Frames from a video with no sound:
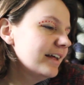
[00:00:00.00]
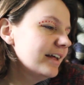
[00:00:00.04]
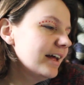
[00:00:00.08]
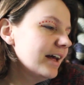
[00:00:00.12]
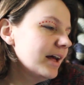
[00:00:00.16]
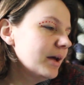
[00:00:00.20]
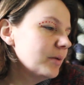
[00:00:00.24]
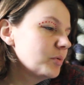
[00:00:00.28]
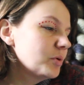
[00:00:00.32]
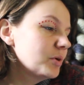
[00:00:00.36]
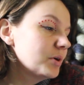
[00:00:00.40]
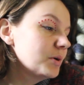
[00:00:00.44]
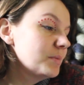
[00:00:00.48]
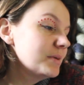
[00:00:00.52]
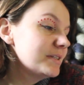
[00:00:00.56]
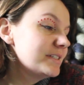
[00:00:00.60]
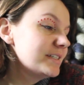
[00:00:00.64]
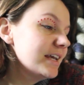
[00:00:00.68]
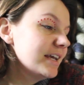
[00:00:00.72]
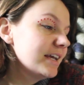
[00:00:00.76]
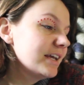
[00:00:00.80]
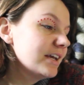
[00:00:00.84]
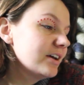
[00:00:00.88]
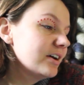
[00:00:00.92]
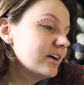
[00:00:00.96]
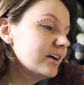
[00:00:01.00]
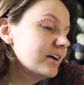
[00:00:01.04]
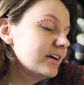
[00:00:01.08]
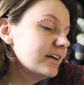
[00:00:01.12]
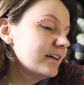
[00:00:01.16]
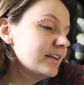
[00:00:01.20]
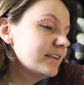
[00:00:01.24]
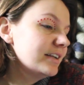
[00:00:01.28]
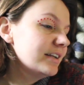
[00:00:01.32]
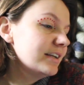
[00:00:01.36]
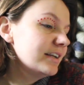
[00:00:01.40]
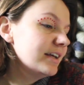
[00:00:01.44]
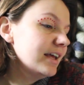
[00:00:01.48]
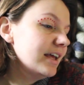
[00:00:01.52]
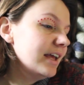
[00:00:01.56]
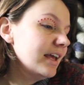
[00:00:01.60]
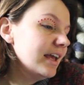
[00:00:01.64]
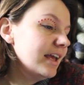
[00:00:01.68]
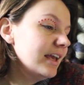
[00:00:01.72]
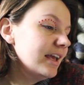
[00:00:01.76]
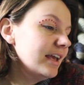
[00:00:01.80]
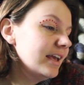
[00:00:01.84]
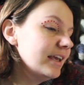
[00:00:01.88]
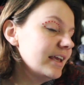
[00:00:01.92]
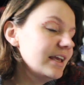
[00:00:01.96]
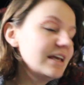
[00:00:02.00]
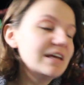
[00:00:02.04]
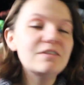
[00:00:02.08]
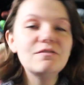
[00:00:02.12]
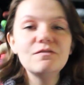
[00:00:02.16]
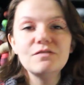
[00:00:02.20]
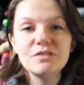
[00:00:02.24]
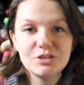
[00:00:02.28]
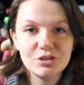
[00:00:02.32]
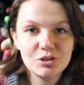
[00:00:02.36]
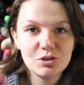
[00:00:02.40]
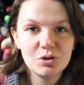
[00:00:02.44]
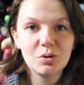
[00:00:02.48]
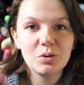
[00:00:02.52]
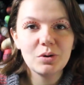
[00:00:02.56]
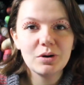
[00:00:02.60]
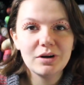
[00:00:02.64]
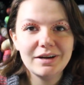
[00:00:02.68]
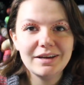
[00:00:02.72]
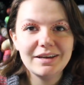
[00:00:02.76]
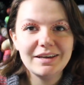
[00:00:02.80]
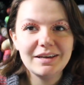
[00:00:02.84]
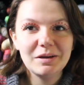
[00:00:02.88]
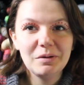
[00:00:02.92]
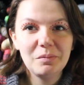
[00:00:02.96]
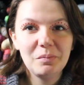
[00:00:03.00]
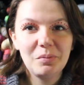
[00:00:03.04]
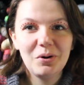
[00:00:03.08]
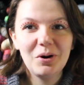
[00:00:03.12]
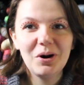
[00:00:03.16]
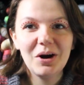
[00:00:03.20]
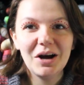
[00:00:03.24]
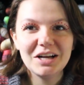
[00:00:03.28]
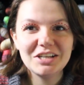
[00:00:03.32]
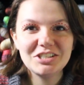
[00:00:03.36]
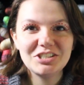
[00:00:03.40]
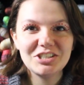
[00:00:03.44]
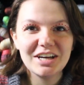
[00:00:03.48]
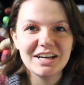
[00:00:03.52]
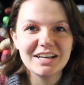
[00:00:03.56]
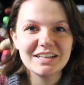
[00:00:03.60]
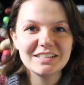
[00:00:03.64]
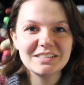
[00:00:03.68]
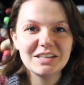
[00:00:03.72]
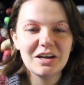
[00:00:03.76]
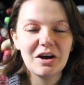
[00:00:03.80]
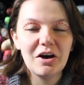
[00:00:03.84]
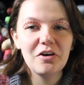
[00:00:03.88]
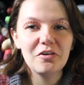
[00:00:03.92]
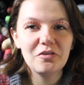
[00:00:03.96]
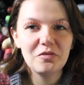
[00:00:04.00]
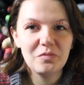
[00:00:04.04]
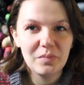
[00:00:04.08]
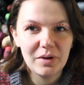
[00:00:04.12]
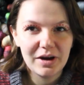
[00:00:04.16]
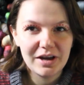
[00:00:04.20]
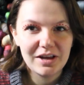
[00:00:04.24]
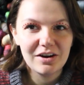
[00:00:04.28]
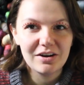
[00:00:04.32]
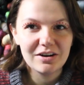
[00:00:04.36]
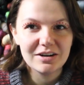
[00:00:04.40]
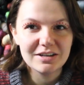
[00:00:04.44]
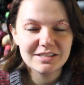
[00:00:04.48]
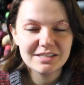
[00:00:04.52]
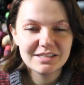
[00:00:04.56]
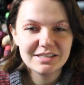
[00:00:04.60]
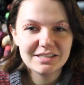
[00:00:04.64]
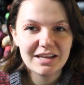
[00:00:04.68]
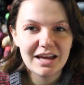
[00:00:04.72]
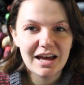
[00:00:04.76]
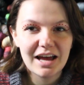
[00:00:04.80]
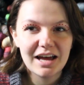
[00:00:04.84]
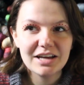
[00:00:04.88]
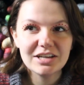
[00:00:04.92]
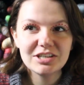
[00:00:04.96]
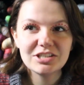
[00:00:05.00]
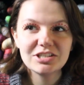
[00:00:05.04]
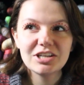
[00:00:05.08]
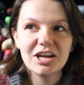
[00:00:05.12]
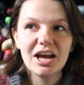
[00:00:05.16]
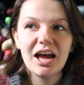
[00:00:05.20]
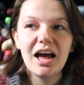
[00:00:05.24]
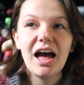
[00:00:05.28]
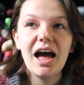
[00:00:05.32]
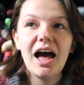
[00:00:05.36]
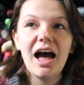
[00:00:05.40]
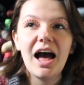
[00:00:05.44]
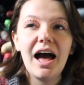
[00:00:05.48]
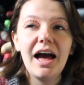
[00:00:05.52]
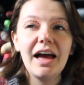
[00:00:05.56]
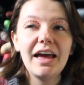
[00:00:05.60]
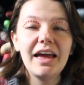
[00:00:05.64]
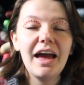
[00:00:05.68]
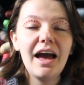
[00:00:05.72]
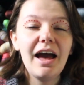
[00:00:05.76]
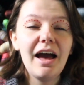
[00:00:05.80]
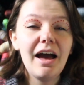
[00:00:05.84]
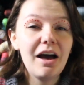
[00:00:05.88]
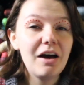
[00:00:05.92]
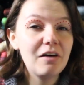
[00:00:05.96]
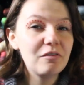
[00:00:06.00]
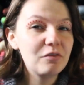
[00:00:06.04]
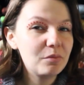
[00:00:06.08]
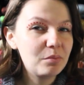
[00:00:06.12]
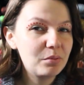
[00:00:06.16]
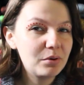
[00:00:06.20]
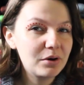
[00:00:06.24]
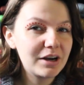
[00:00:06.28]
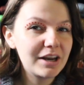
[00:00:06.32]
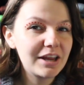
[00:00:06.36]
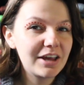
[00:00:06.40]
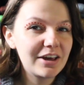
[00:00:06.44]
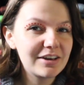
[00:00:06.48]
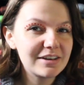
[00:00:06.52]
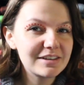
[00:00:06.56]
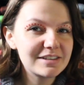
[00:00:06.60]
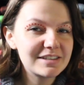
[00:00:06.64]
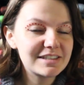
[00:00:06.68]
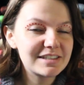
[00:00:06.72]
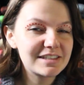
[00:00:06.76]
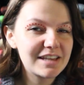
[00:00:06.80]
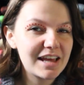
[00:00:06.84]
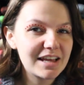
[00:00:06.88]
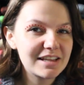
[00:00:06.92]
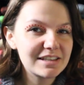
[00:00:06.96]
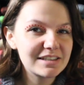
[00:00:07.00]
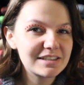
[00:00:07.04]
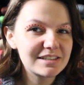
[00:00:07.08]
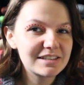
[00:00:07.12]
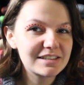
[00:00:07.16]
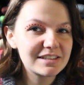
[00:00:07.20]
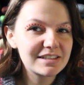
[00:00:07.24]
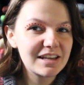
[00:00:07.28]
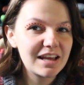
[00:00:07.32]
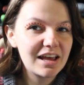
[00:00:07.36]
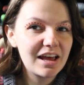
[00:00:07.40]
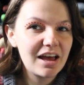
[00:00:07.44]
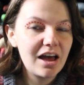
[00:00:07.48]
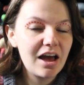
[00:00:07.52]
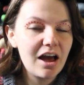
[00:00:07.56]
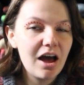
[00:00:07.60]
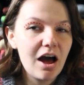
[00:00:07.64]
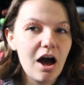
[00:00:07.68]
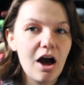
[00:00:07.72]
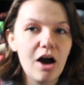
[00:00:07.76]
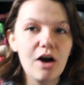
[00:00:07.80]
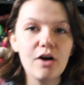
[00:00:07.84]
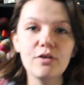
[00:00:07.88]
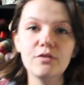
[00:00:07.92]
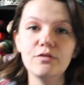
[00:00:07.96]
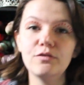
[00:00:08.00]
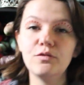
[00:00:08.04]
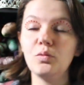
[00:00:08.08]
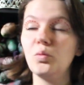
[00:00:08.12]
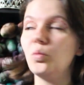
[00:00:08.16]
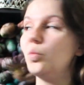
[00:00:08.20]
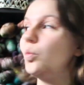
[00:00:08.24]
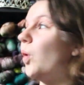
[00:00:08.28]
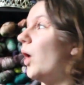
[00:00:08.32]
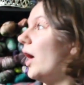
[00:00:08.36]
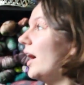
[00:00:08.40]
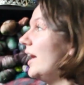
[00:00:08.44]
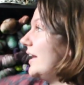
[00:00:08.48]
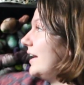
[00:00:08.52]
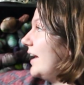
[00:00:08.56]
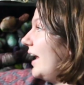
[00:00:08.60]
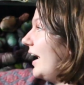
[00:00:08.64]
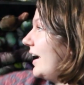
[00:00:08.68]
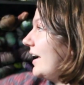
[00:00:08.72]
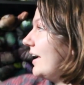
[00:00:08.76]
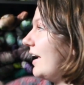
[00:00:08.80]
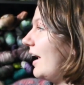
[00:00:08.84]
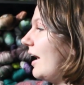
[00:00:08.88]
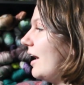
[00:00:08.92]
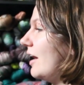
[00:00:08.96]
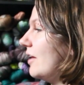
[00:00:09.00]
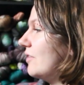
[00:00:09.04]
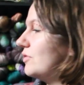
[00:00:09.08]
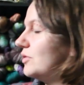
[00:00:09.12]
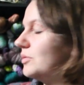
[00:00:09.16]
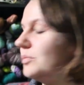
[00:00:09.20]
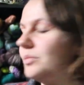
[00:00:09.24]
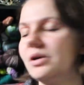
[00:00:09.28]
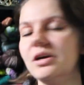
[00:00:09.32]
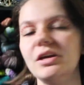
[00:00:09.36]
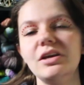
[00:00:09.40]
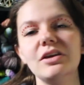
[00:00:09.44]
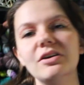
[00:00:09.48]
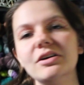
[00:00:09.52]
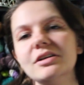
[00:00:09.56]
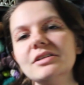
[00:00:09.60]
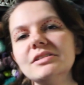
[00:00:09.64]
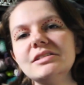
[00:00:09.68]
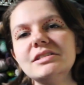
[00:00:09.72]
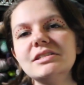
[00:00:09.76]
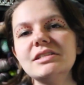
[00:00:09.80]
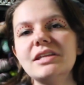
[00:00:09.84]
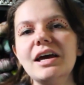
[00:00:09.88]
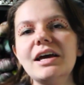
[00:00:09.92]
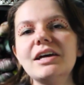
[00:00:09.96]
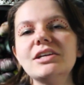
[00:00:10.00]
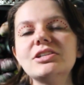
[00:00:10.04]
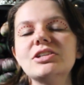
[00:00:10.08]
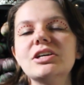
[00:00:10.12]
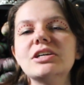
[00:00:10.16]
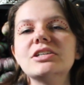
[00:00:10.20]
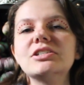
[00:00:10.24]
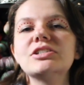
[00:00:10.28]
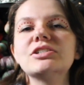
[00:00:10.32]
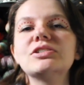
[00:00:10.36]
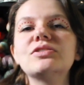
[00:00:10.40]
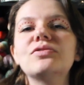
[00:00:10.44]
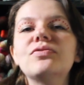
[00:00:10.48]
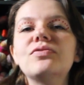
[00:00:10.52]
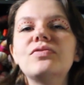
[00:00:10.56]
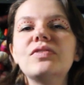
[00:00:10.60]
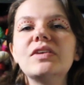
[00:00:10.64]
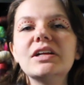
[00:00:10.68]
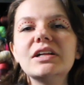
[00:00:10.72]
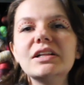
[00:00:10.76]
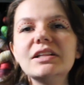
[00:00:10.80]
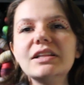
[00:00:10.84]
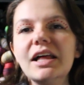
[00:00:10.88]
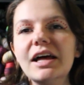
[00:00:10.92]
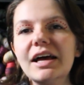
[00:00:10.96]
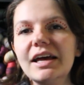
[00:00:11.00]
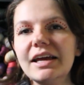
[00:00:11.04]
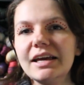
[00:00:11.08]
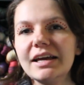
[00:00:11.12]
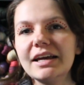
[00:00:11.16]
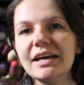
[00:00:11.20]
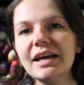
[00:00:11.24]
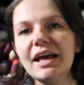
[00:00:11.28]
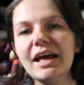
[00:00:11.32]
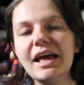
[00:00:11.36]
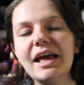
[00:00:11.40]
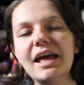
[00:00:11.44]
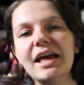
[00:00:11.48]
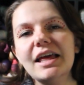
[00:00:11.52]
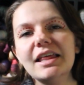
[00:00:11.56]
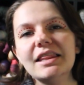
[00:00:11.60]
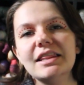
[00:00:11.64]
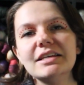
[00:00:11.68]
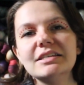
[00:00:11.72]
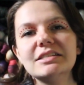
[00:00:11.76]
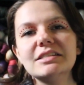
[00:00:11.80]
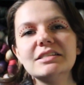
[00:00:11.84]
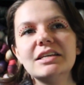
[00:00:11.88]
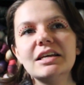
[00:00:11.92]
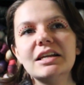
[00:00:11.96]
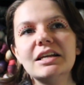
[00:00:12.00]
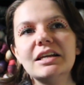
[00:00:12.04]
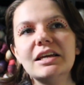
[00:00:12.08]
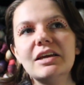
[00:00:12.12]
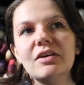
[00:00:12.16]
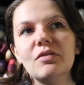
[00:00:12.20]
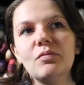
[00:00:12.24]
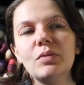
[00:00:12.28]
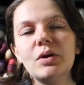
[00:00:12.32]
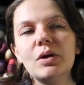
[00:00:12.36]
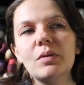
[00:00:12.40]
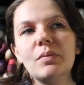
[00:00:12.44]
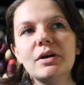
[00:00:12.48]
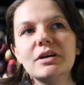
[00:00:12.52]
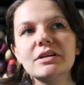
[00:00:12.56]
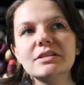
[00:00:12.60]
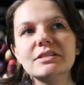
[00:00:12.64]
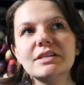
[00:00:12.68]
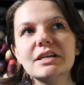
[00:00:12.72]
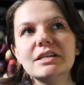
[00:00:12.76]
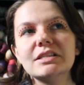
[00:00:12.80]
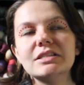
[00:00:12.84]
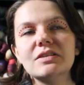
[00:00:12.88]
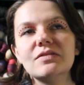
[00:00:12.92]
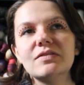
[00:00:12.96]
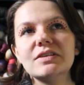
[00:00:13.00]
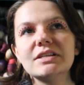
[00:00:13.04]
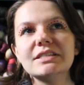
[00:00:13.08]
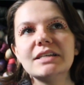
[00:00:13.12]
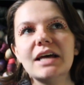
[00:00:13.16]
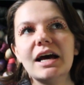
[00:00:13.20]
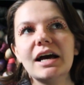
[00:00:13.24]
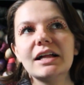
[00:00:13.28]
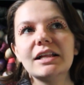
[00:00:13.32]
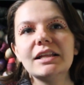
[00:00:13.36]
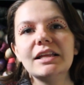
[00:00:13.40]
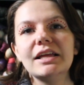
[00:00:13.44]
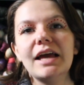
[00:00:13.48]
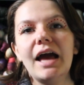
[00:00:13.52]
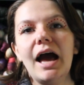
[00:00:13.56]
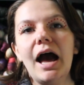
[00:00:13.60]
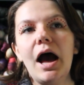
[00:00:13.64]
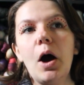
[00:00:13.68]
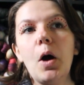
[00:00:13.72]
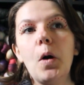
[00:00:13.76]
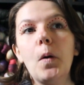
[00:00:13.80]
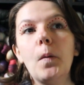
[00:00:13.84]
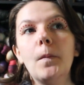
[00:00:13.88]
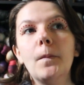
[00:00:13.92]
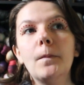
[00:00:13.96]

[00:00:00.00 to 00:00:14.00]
going to be taking on a inventory project of my yarn stash. I have a pretty good sense of what I have in my yarn stash. I just feel like this is going to give me a better sense of exactly how